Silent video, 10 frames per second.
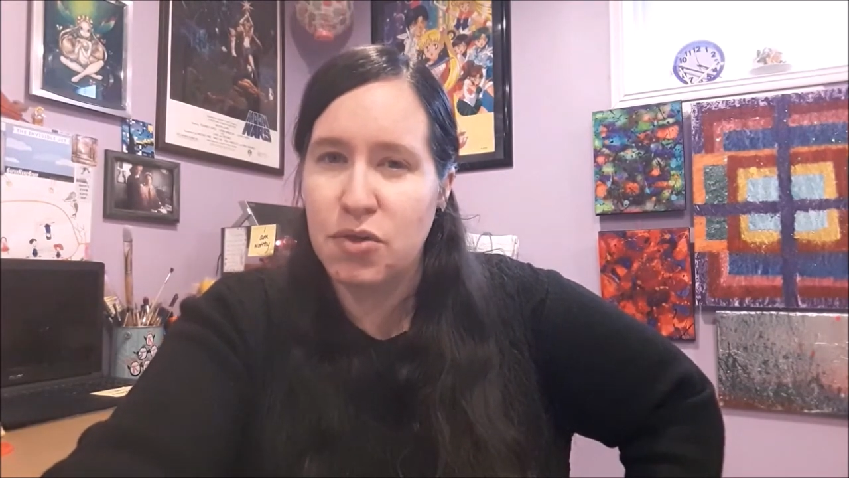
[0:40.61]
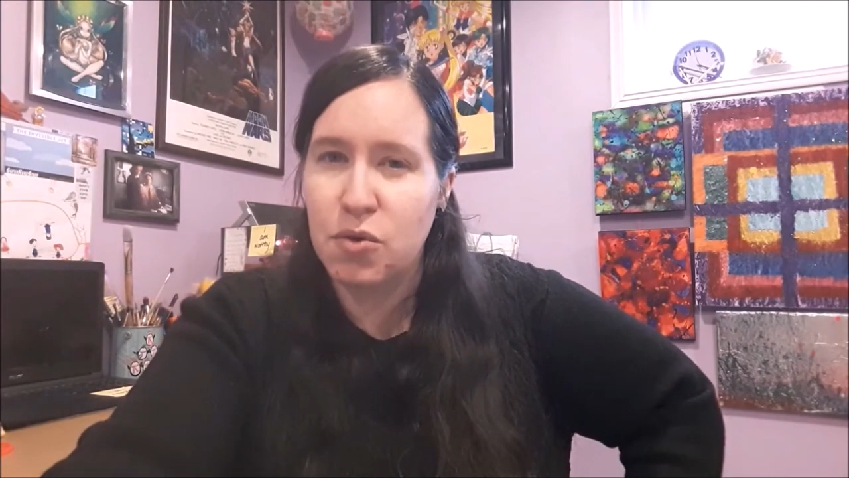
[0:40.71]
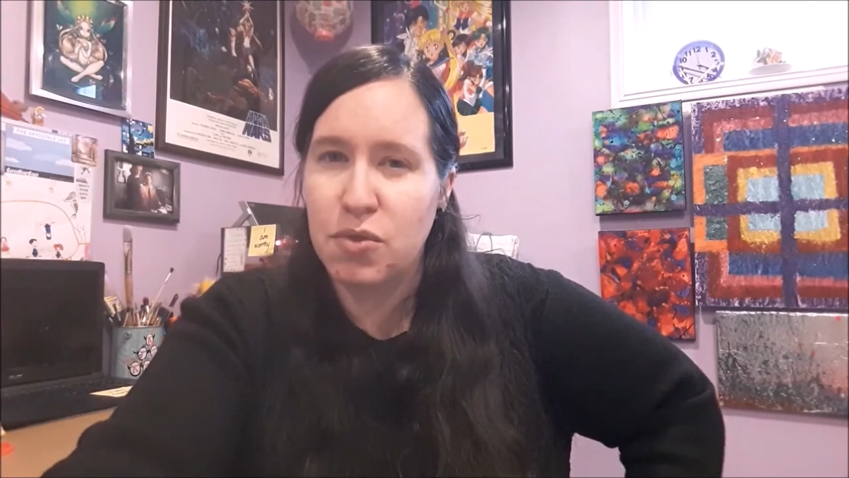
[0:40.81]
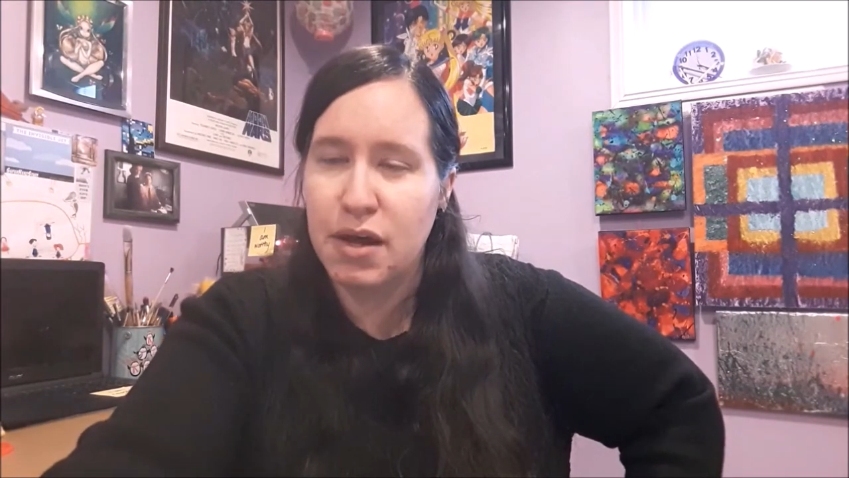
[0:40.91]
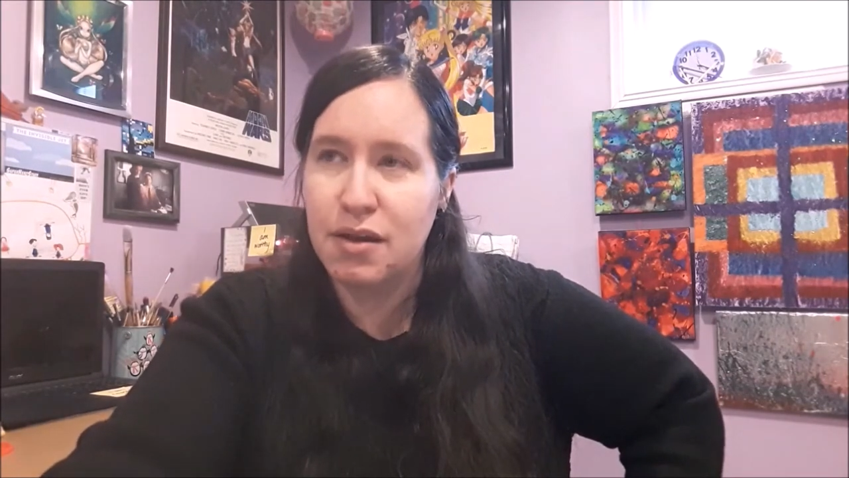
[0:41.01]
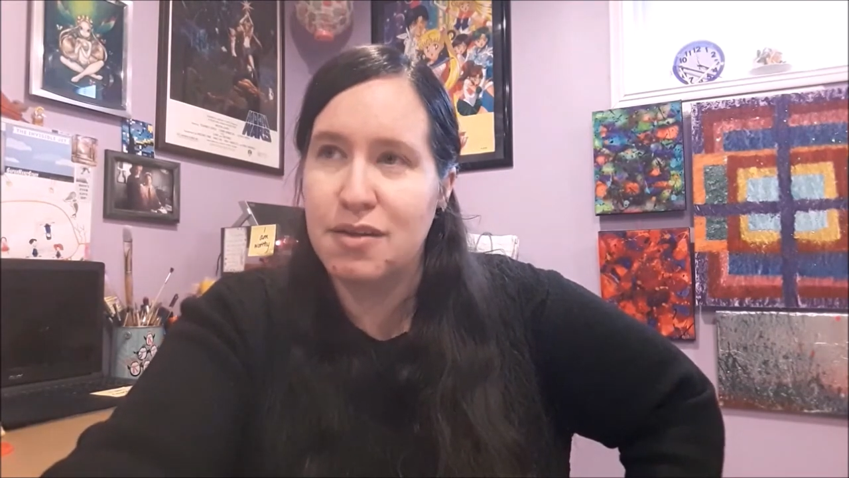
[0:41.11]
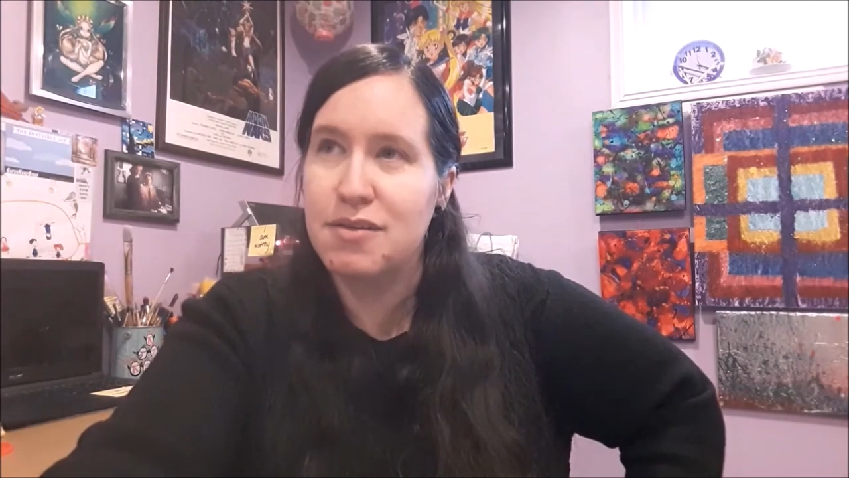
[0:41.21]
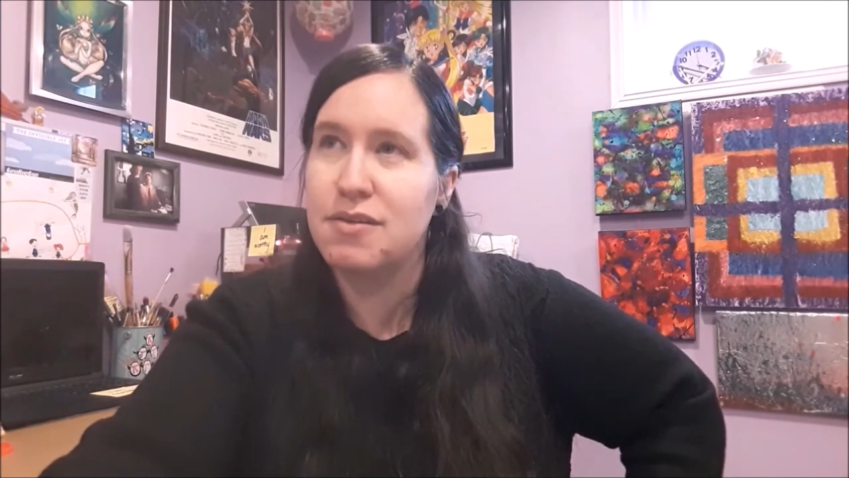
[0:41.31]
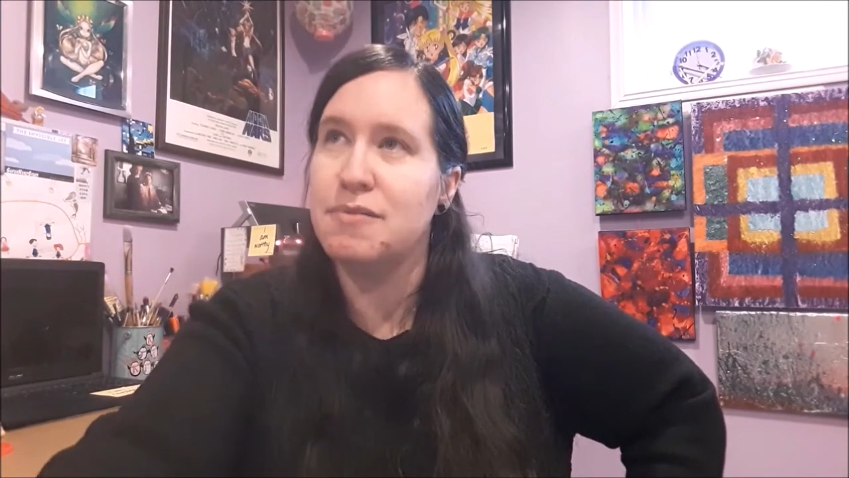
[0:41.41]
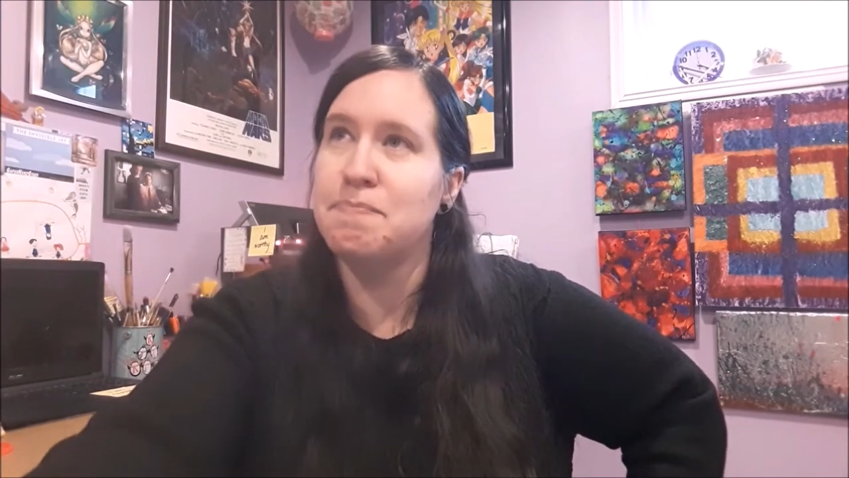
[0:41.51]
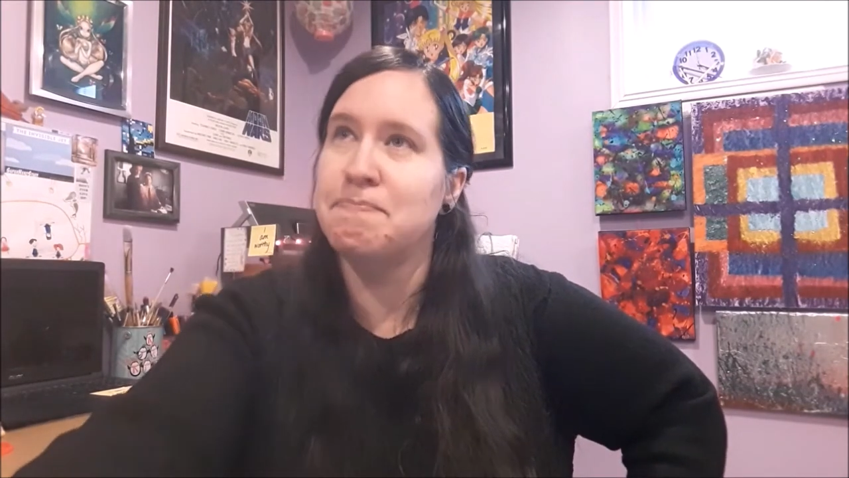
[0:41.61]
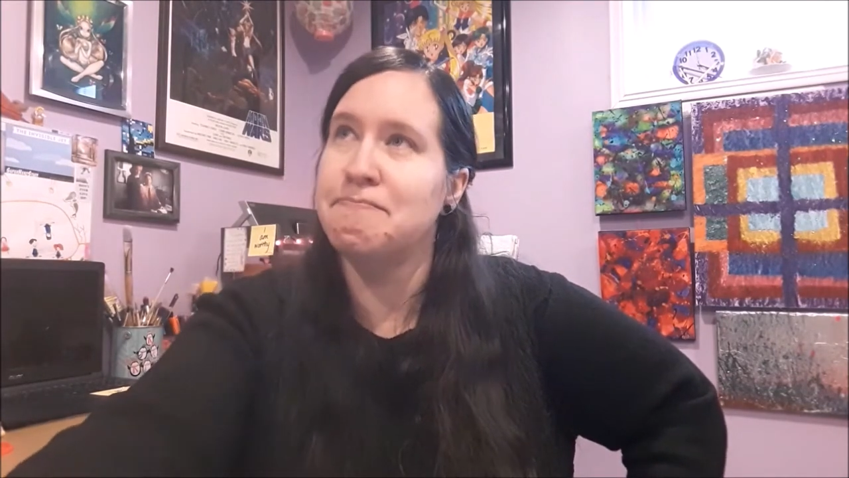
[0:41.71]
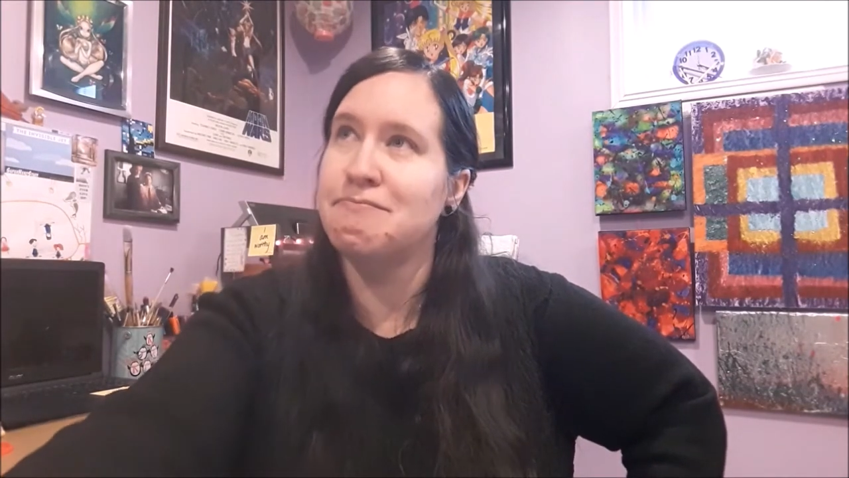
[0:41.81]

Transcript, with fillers: with you that is